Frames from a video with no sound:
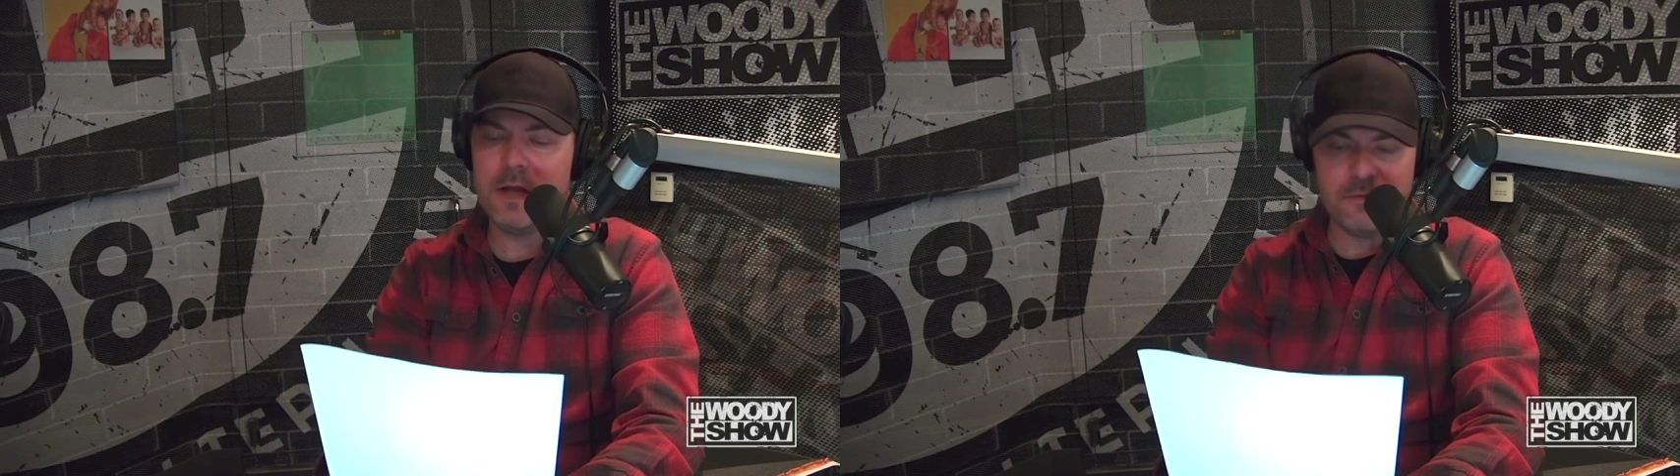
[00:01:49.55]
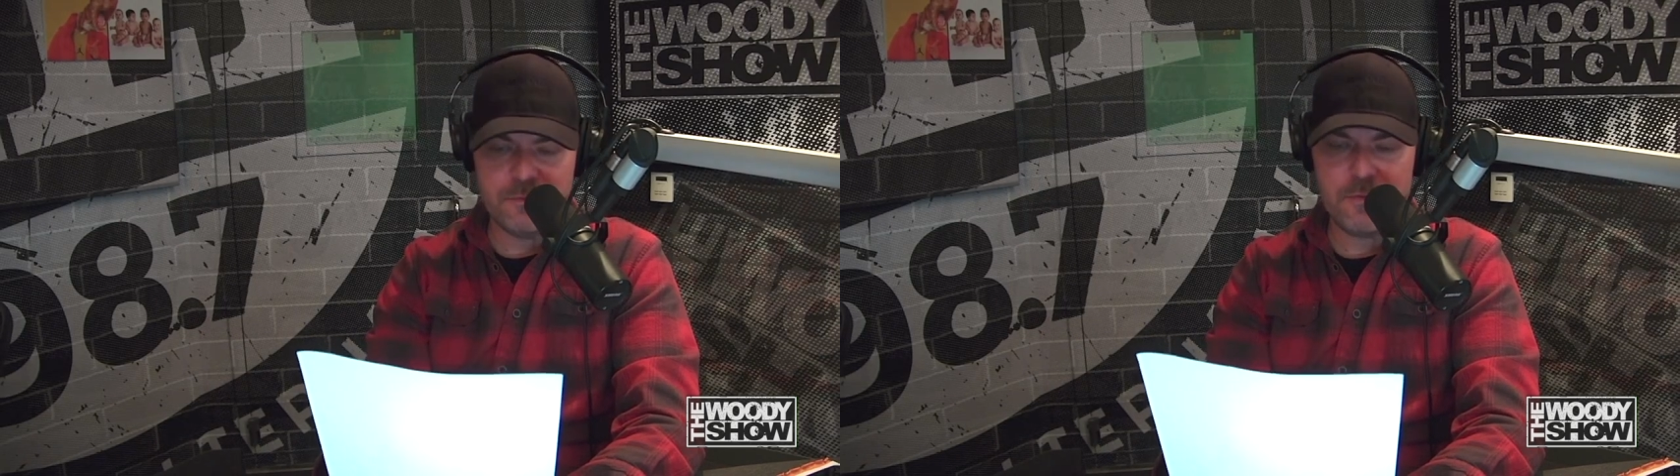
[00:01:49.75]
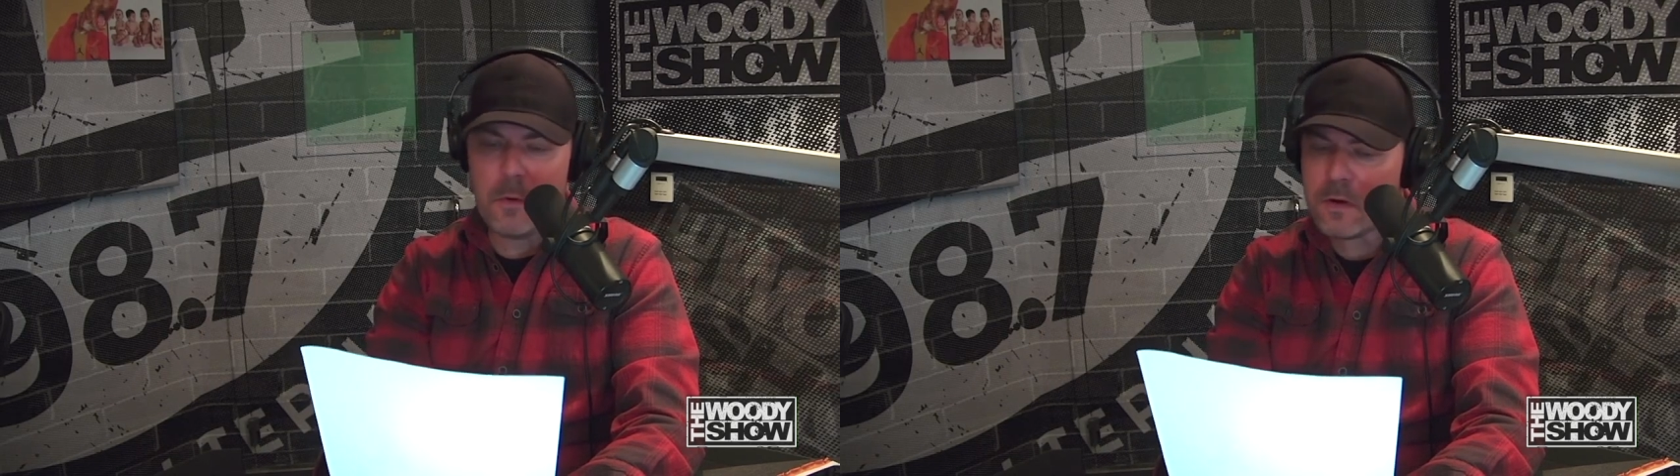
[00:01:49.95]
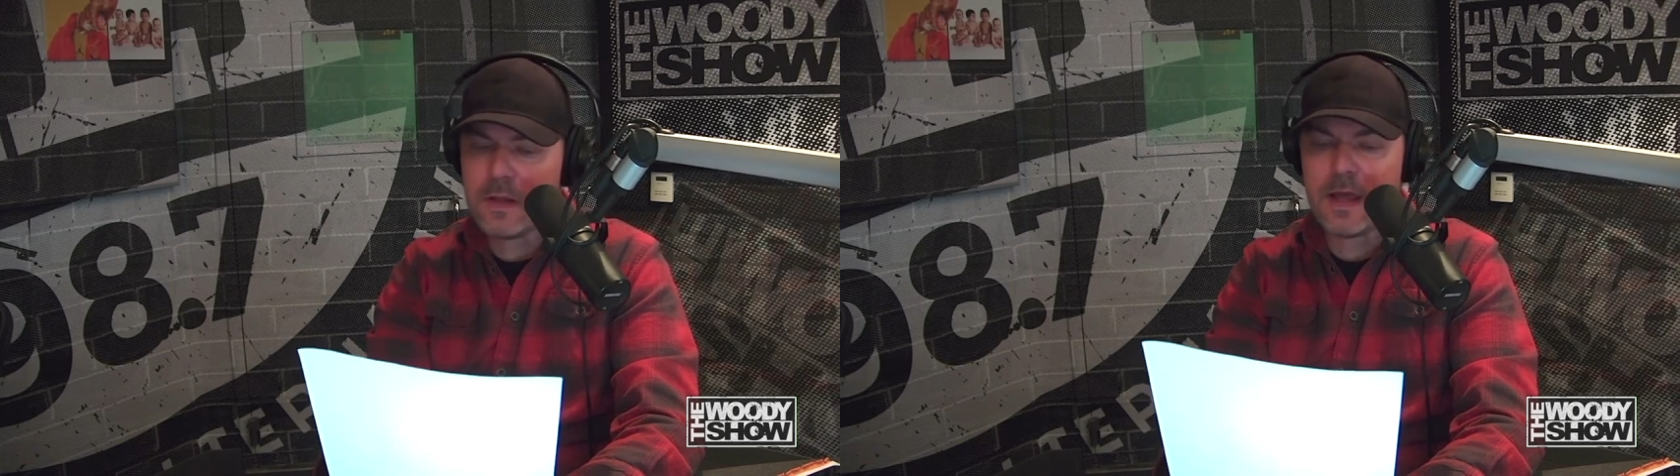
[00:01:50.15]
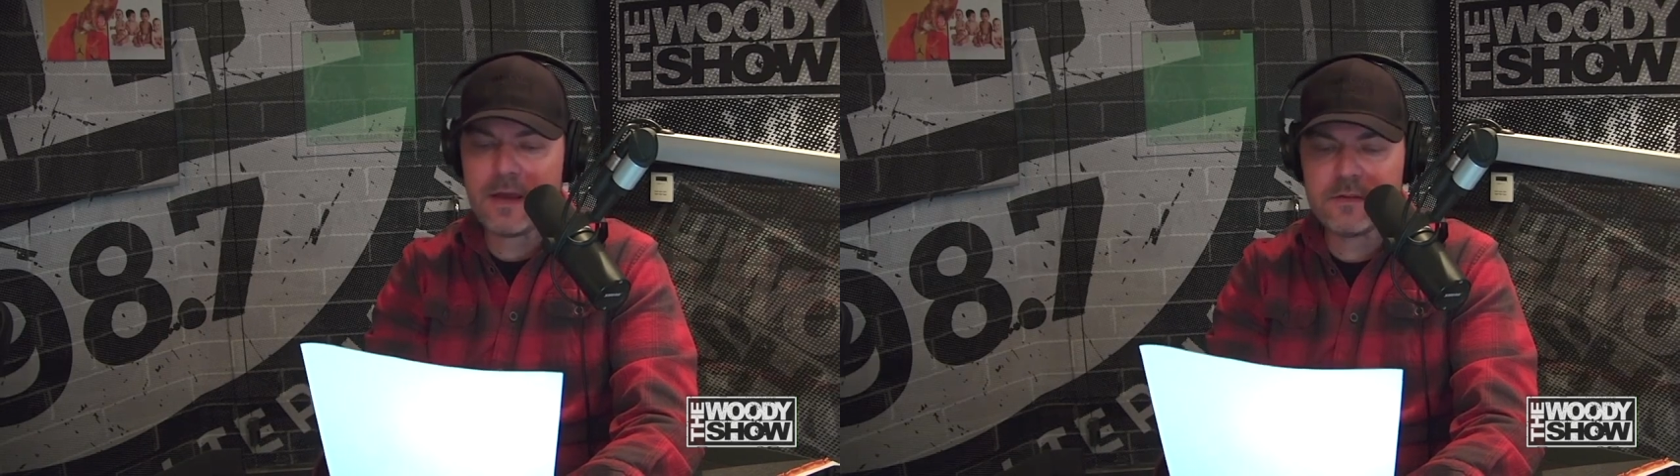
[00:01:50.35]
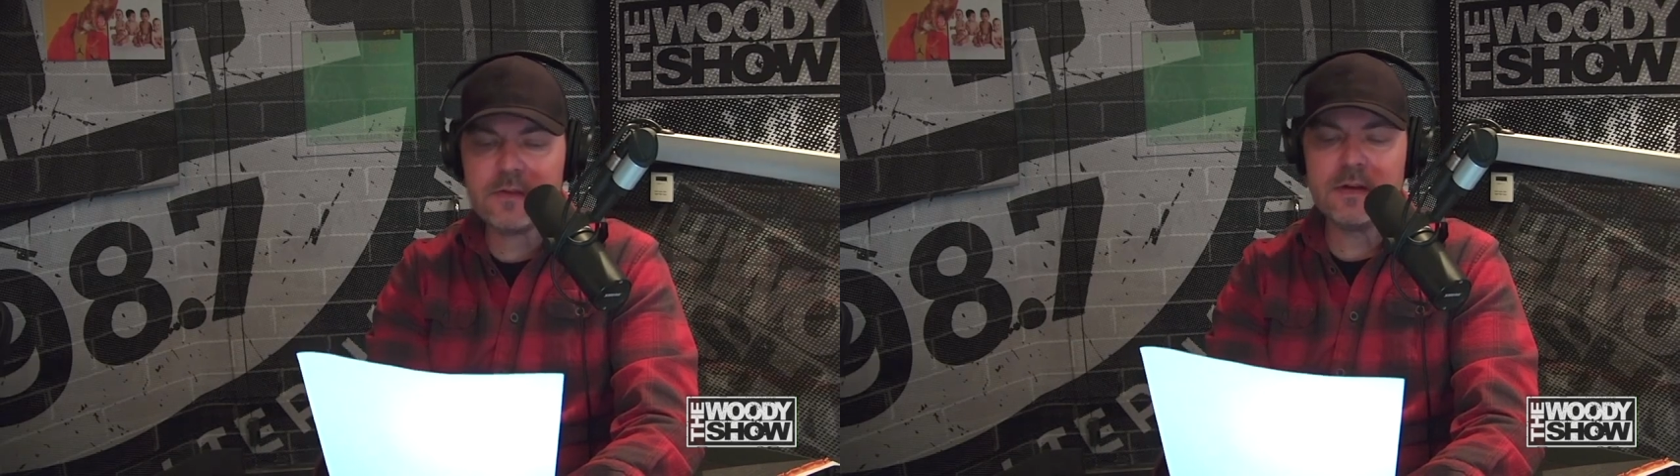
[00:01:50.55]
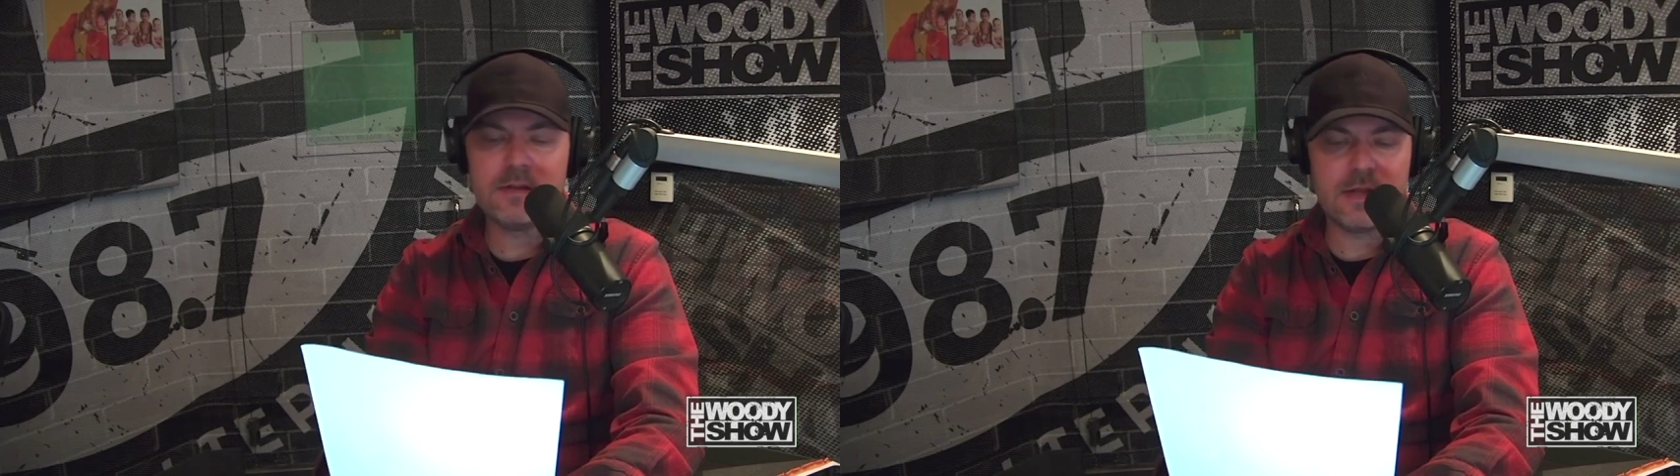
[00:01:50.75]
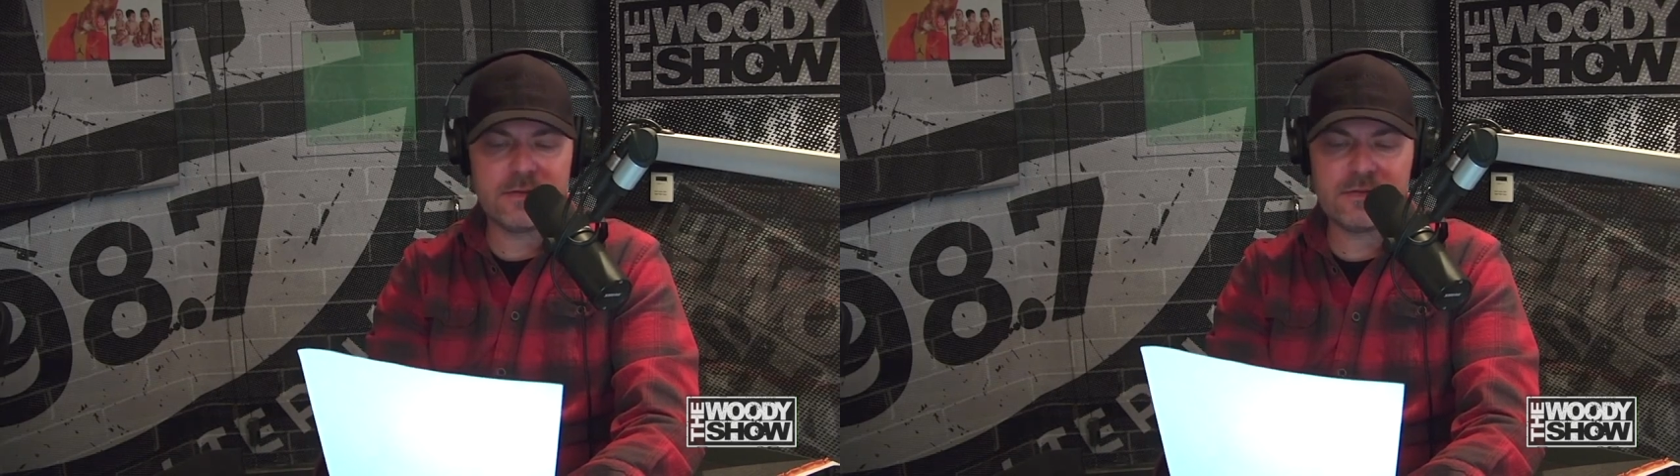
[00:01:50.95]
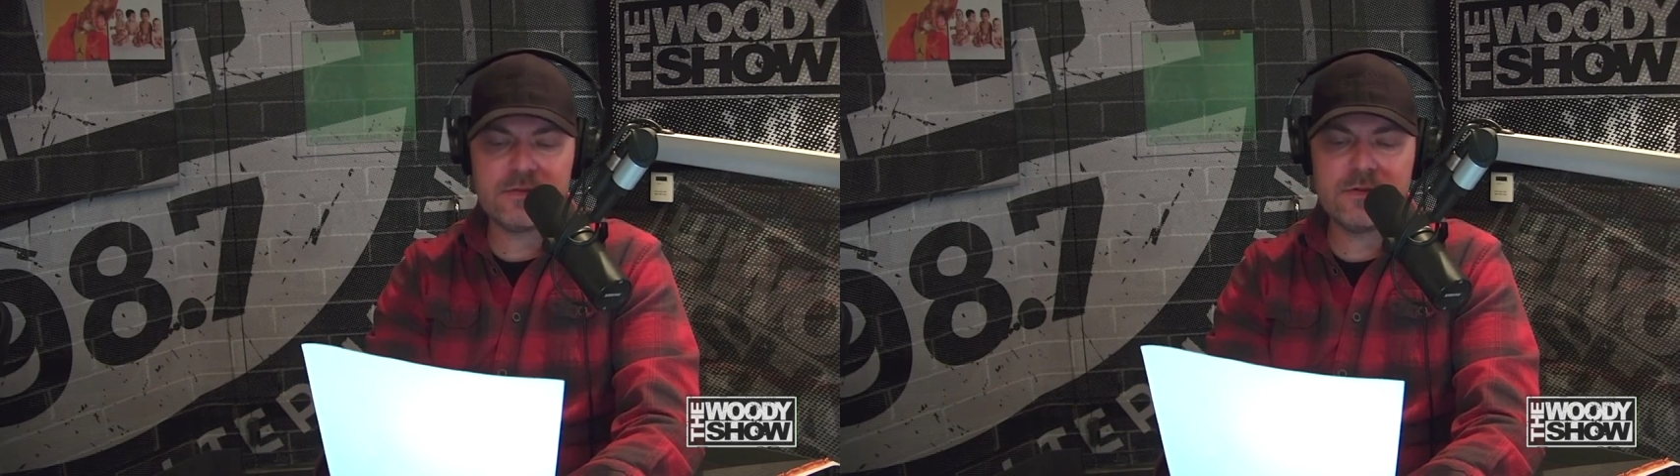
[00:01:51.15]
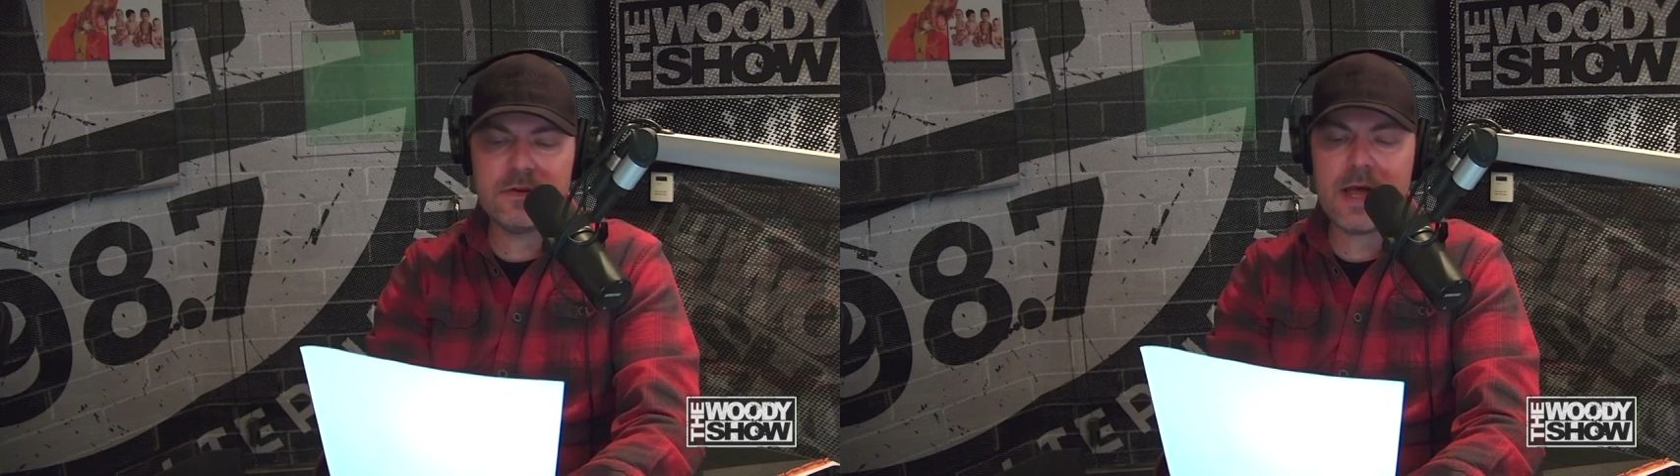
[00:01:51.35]
and four legs that
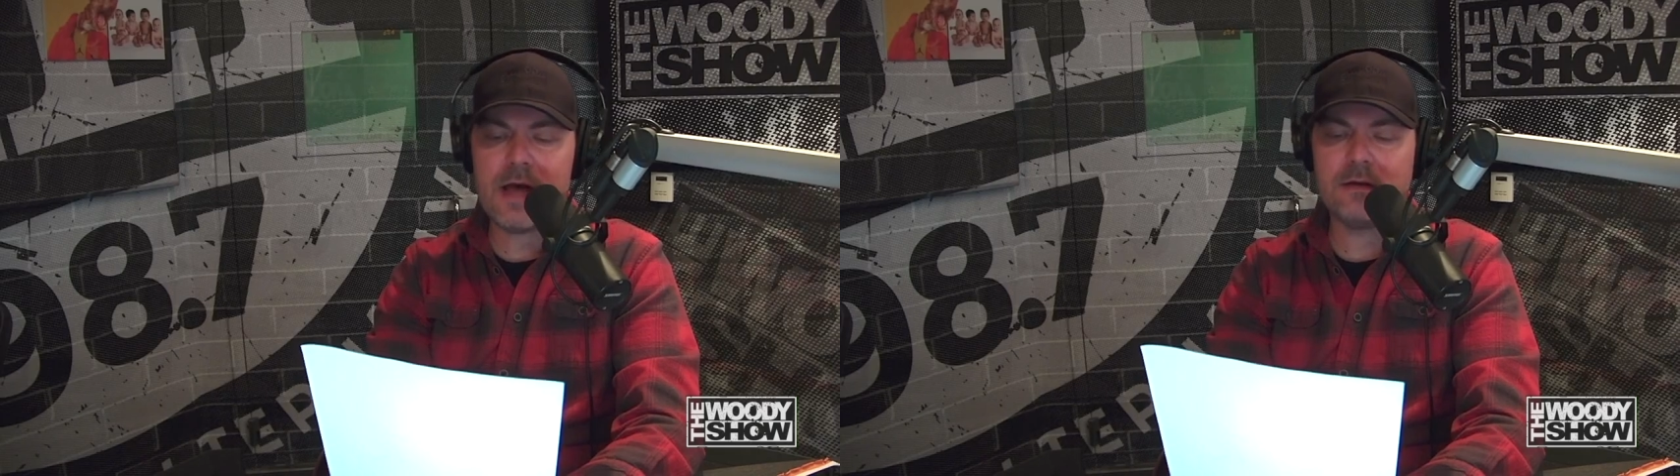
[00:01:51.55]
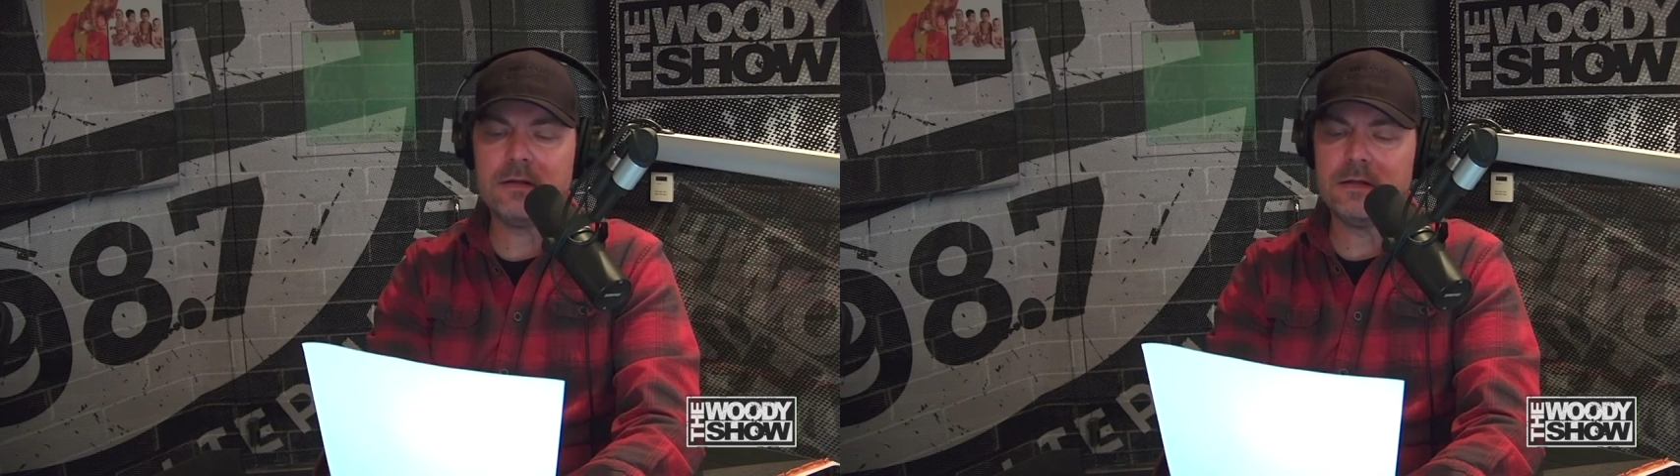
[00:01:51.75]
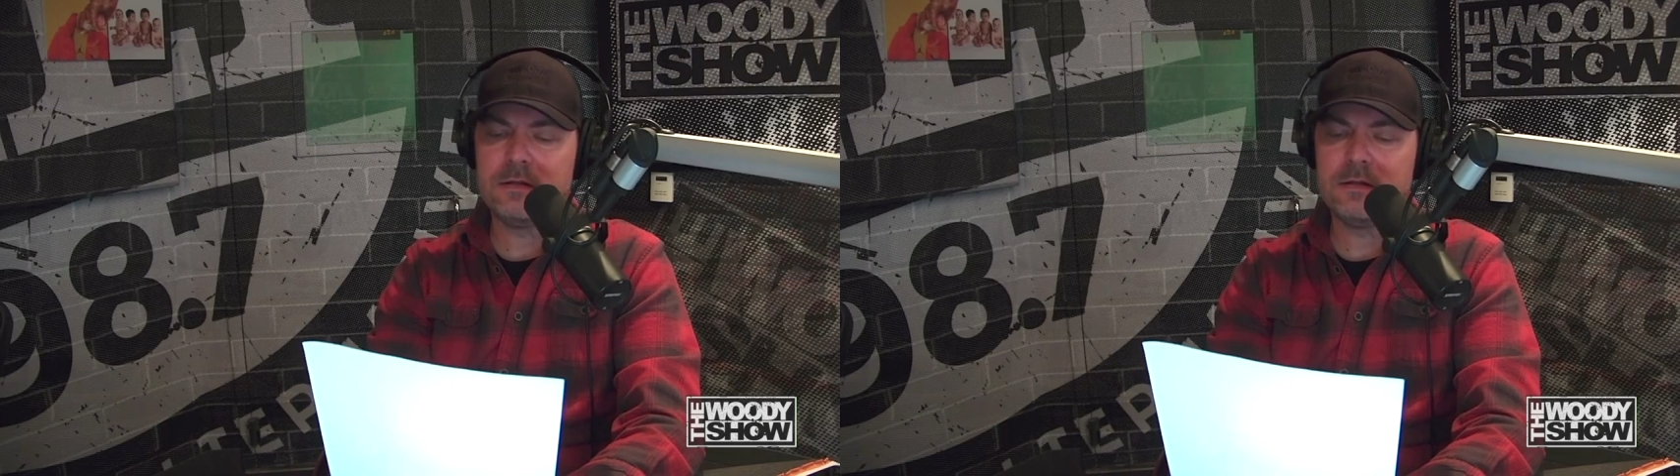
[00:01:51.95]
stood out